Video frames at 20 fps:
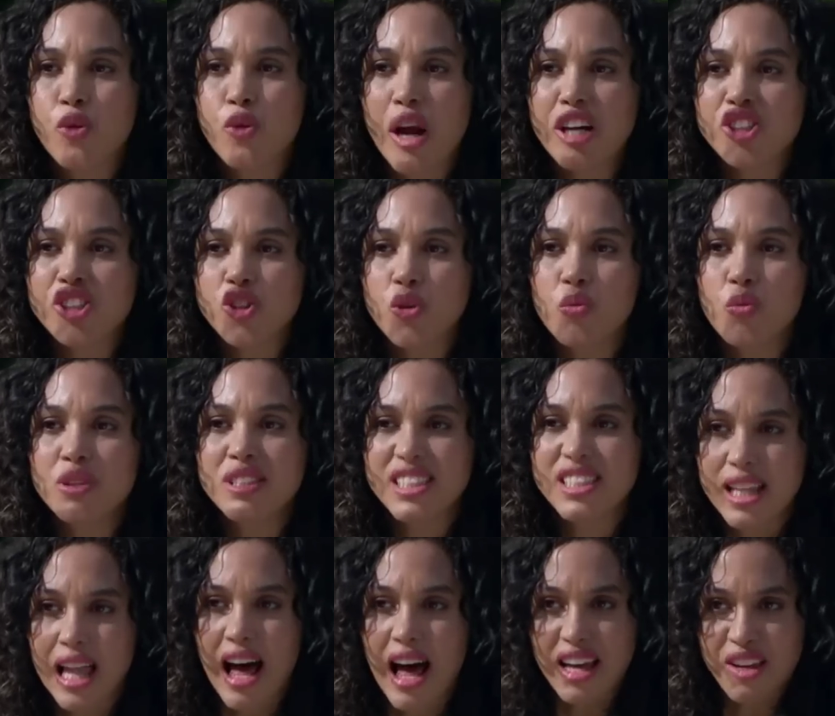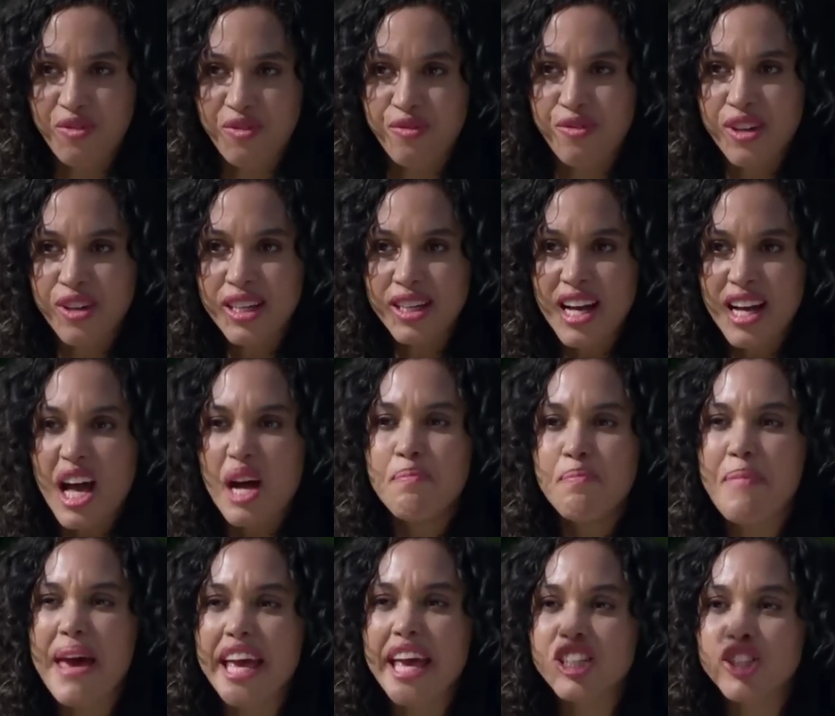trash someone's life,
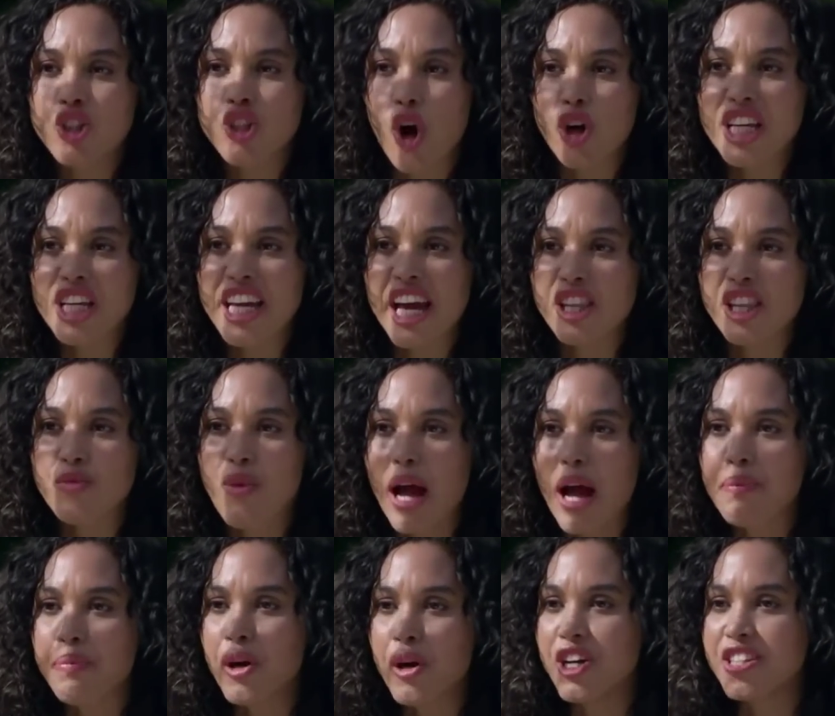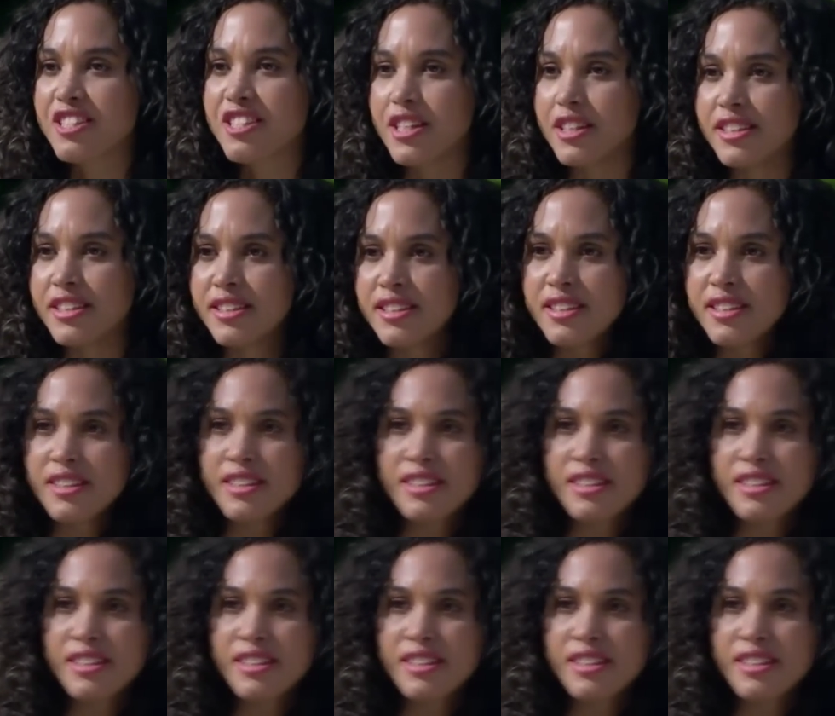make sure you get the right person.